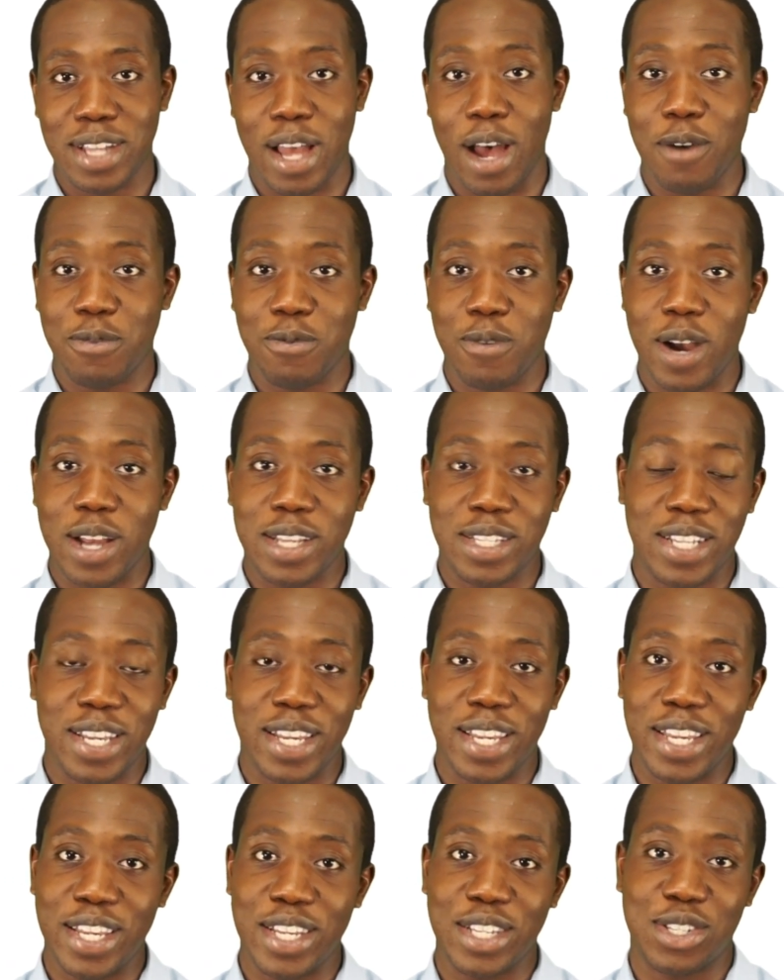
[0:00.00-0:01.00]
How far is
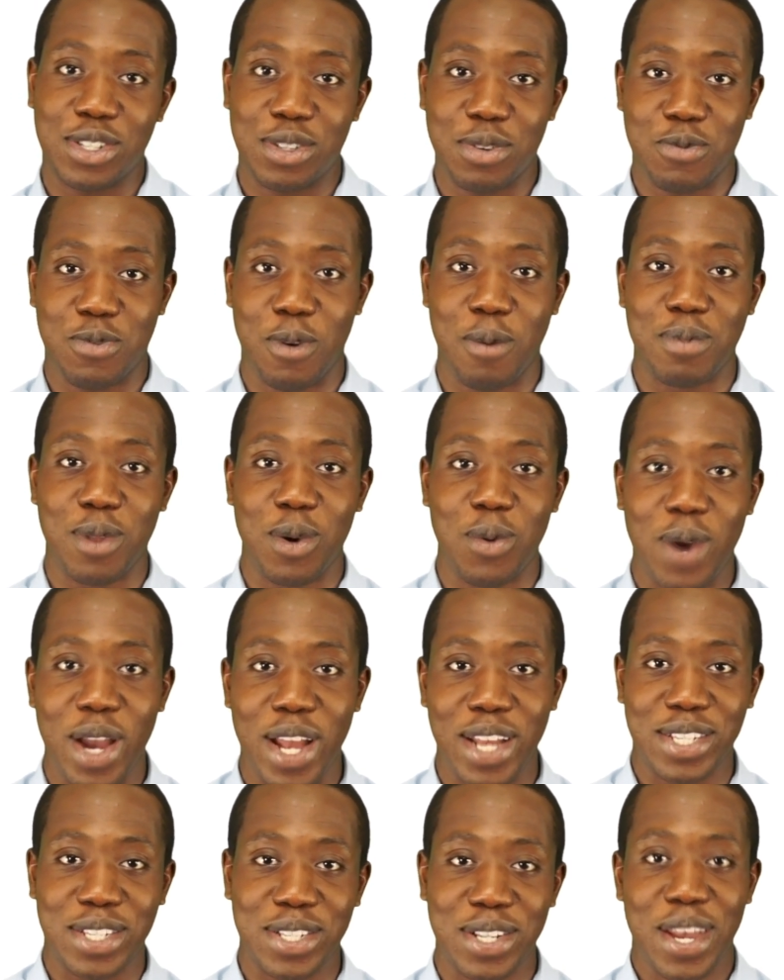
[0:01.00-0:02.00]
the East from the
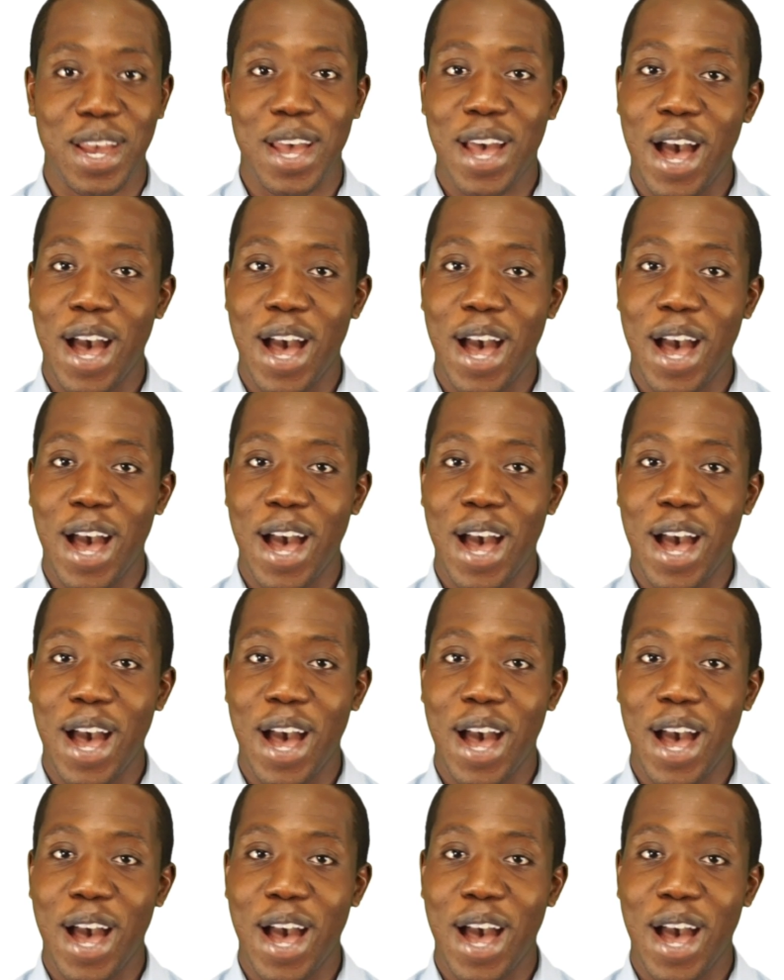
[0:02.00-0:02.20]
West?